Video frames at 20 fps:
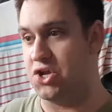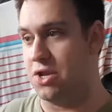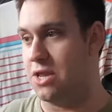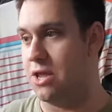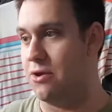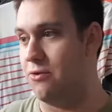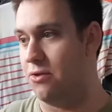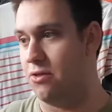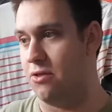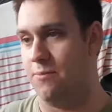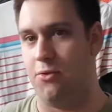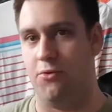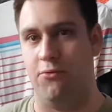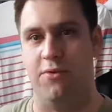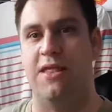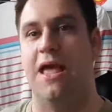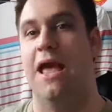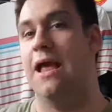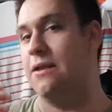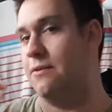and there are some
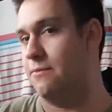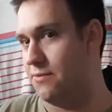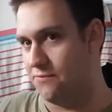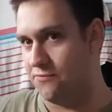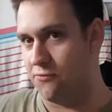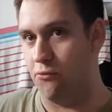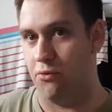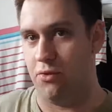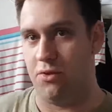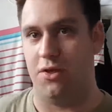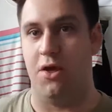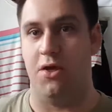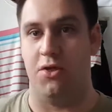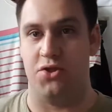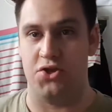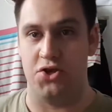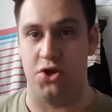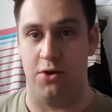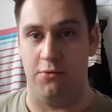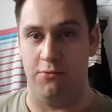stories, and of course
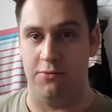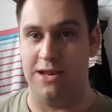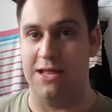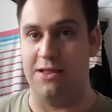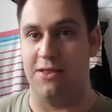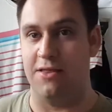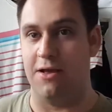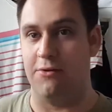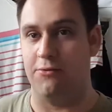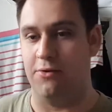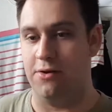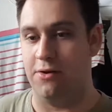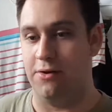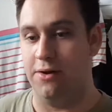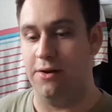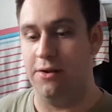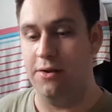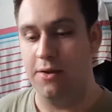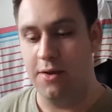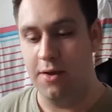Cursed Child later down the
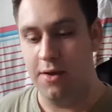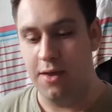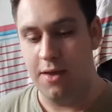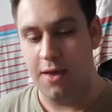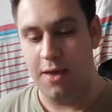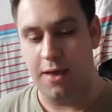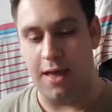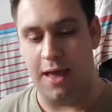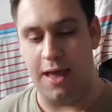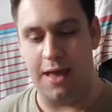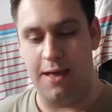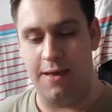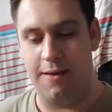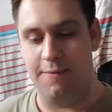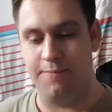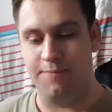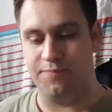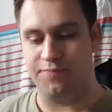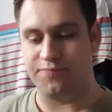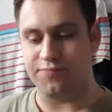line,
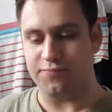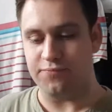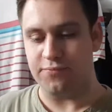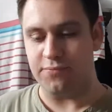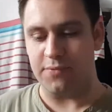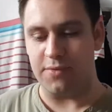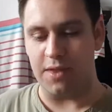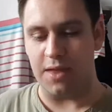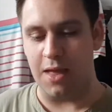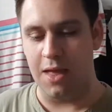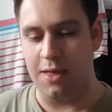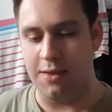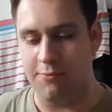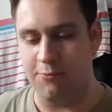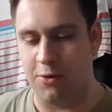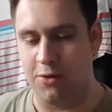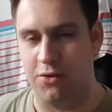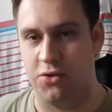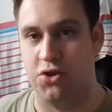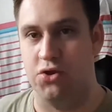and
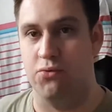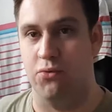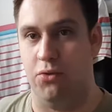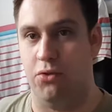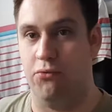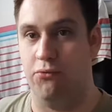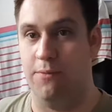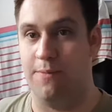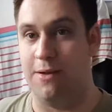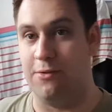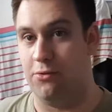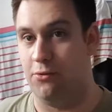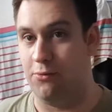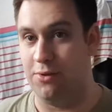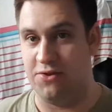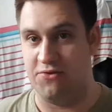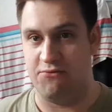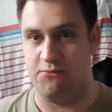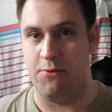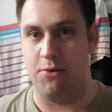one short story about the
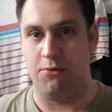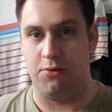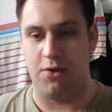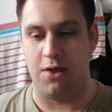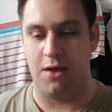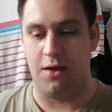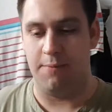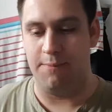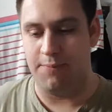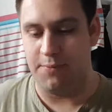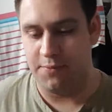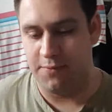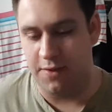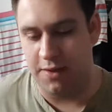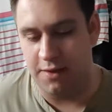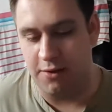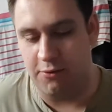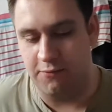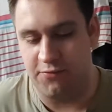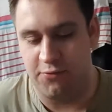Quidditch World Cup
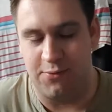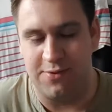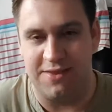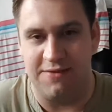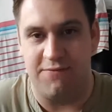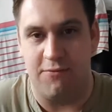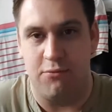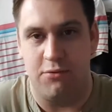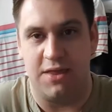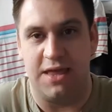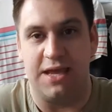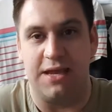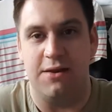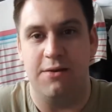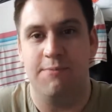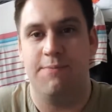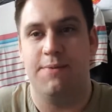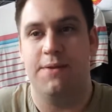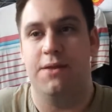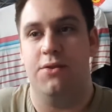of
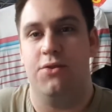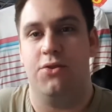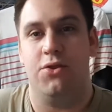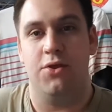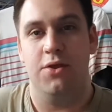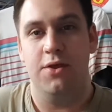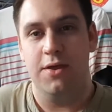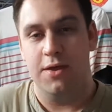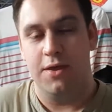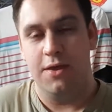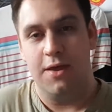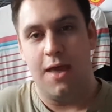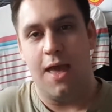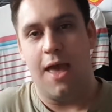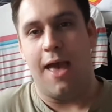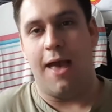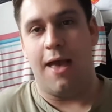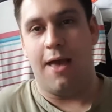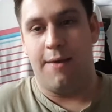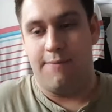2014, but
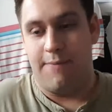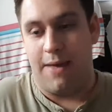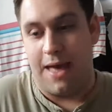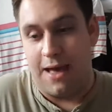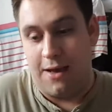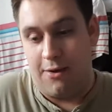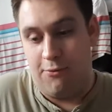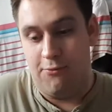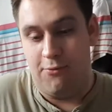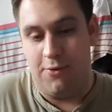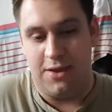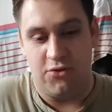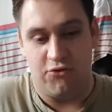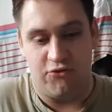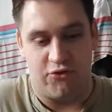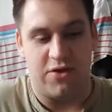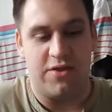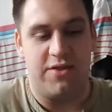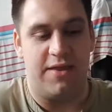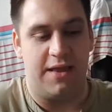how
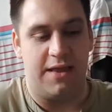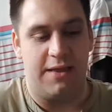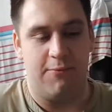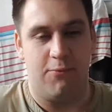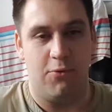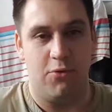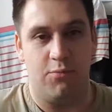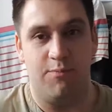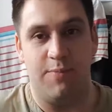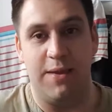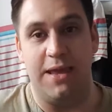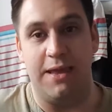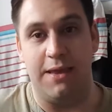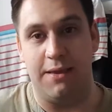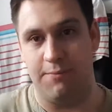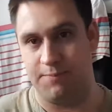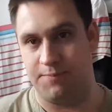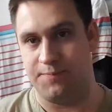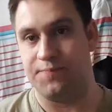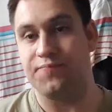interesting it would be